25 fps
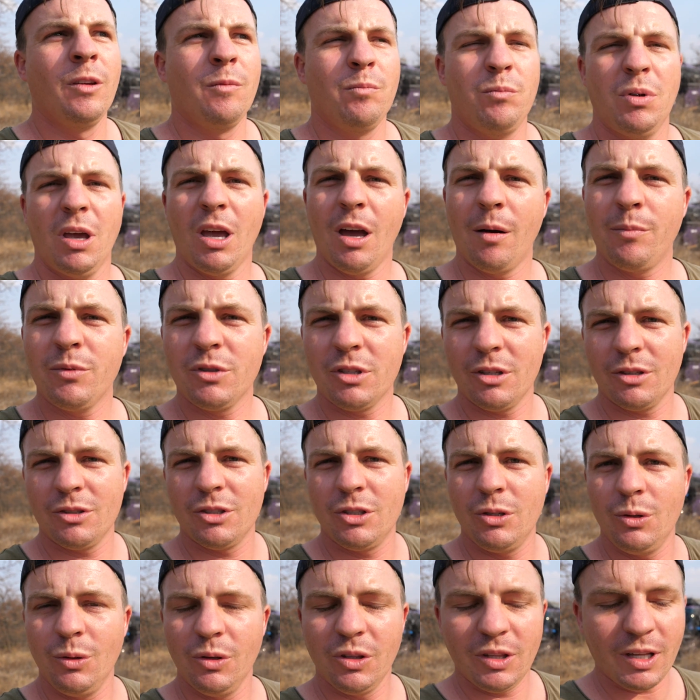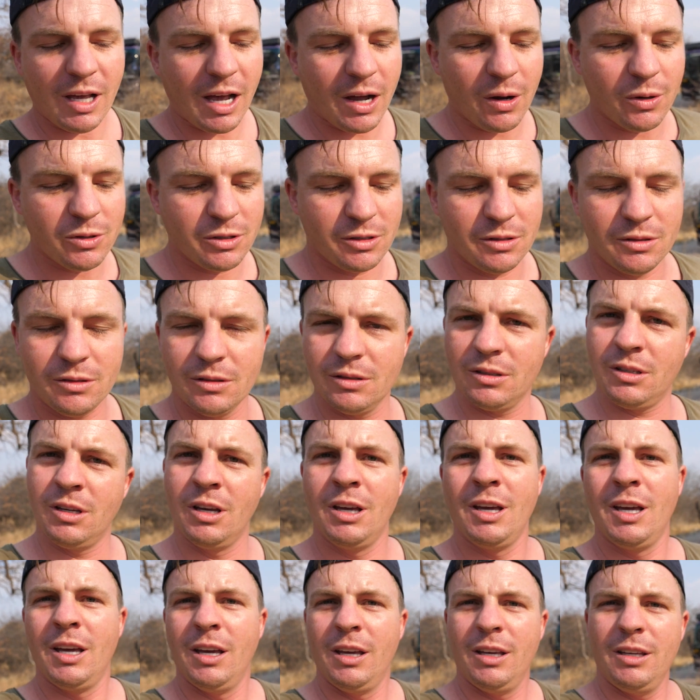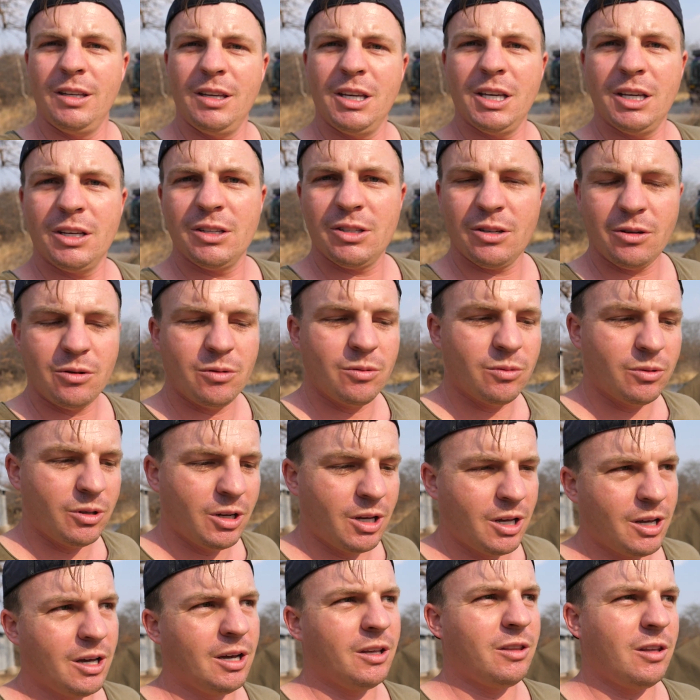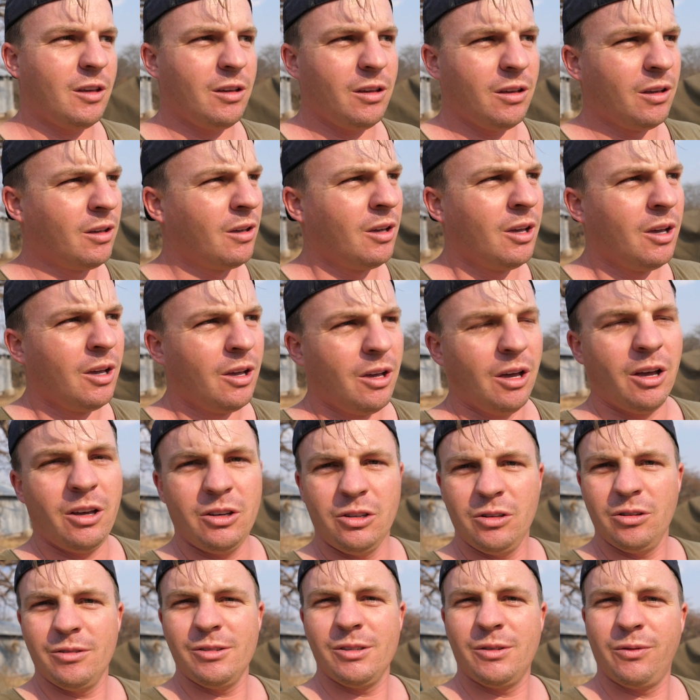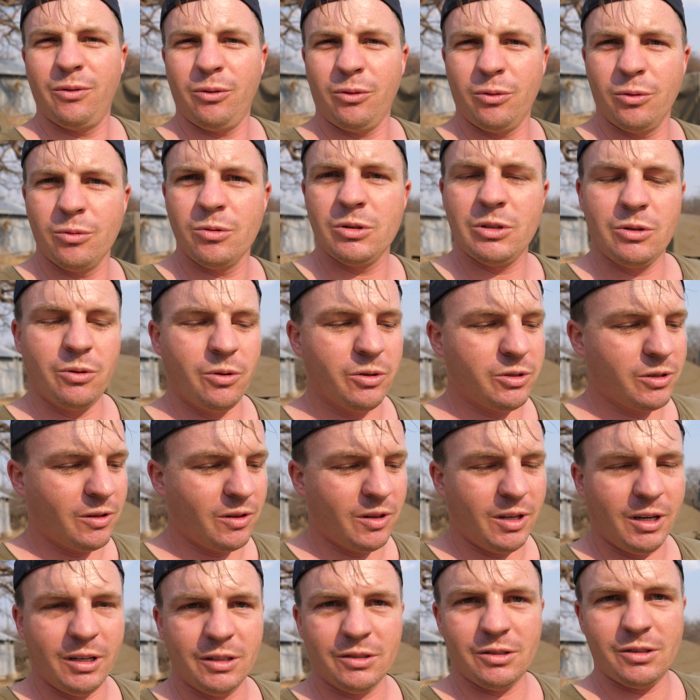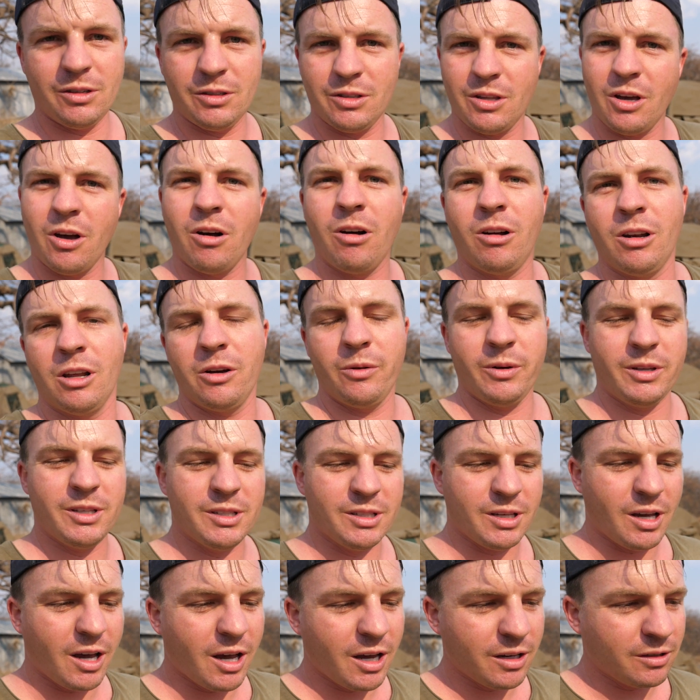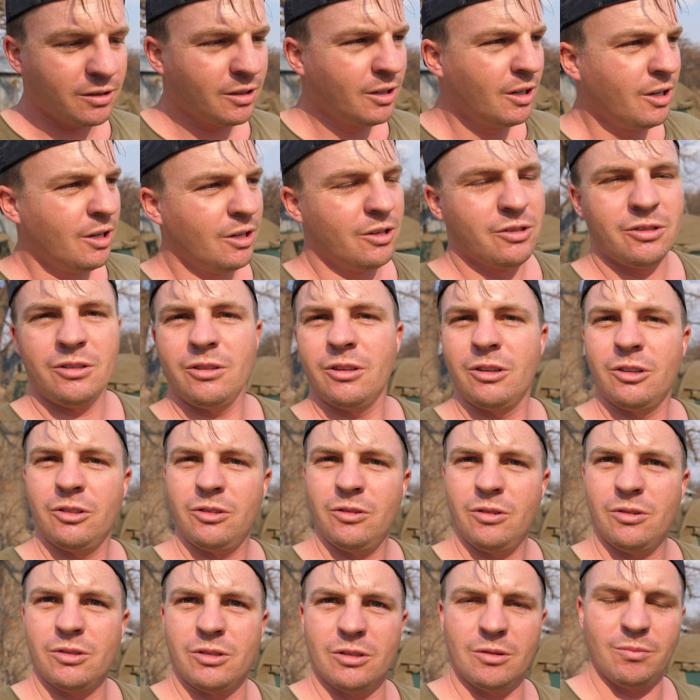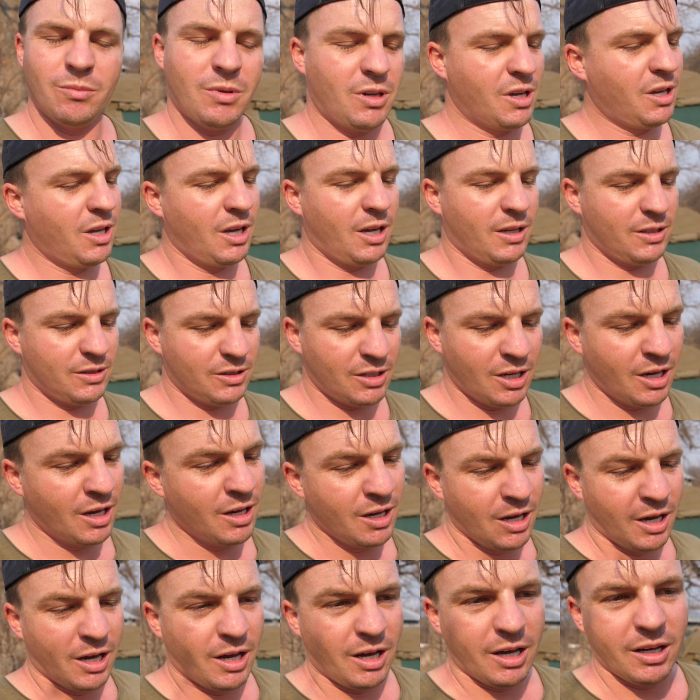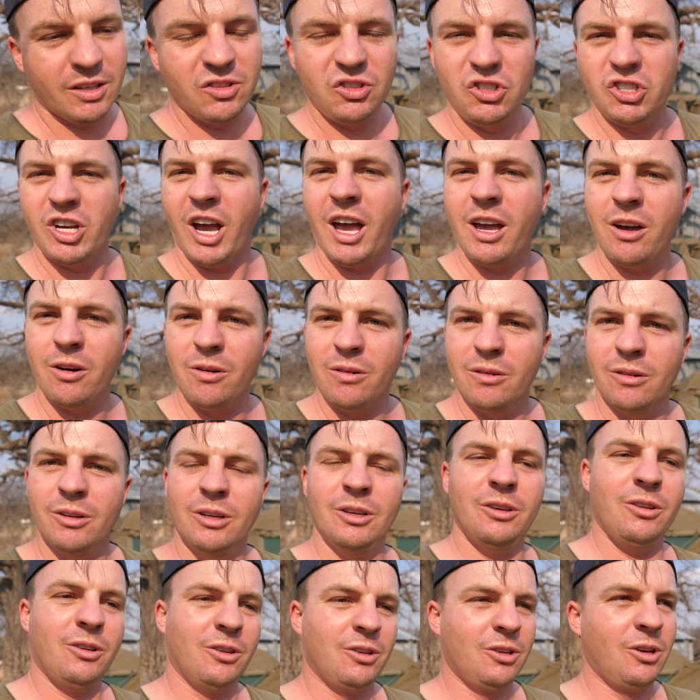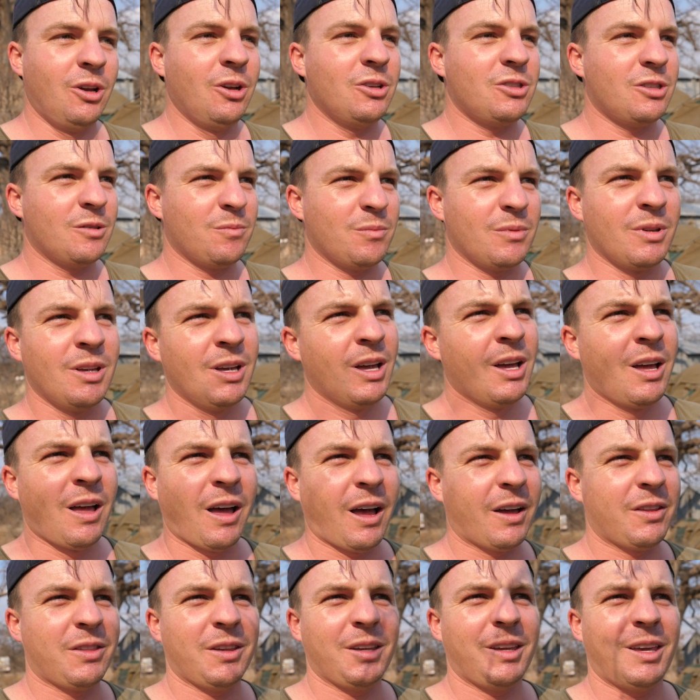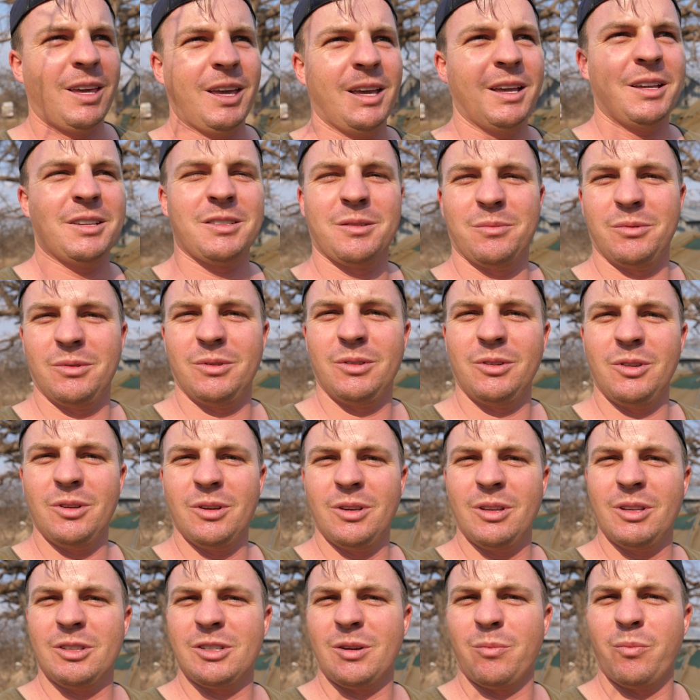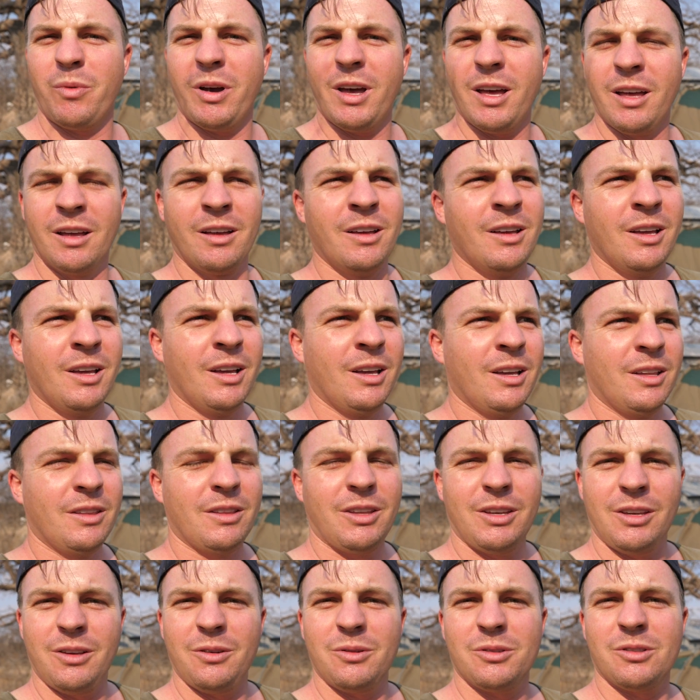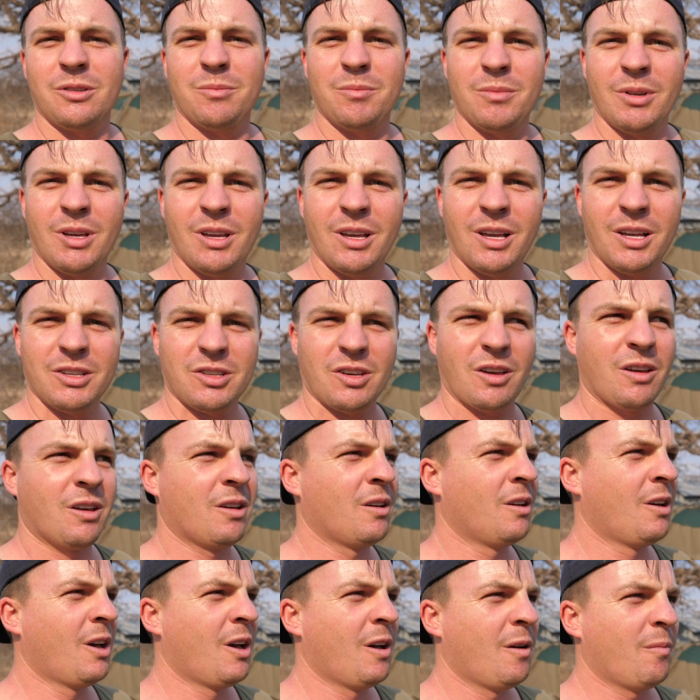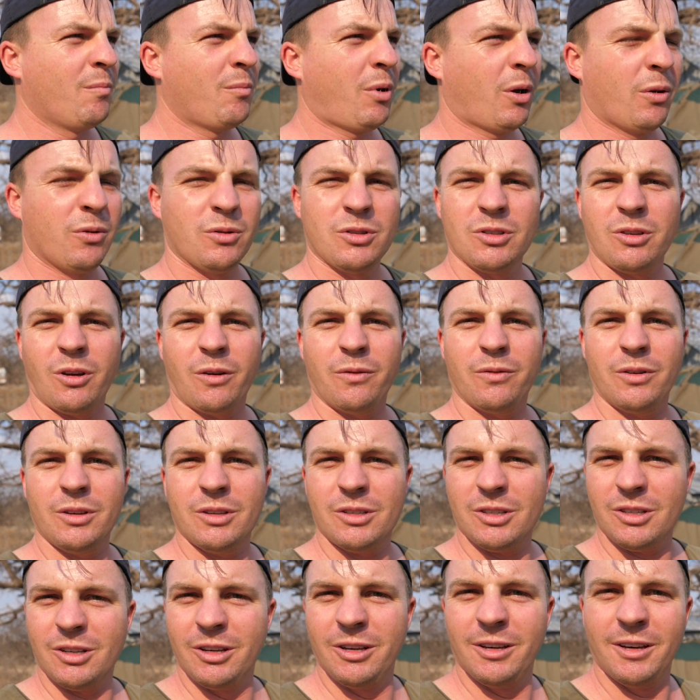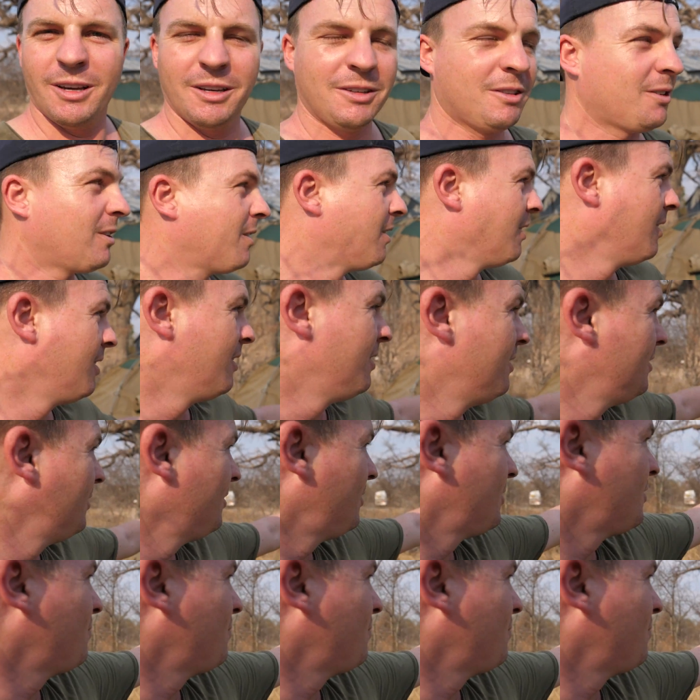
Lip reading: be up to 2,000 years old, and they are used for all sorts of things because they're hollow inside. So you could use them as a jail. You can use them, I think here somewhere they use them as a post office, and you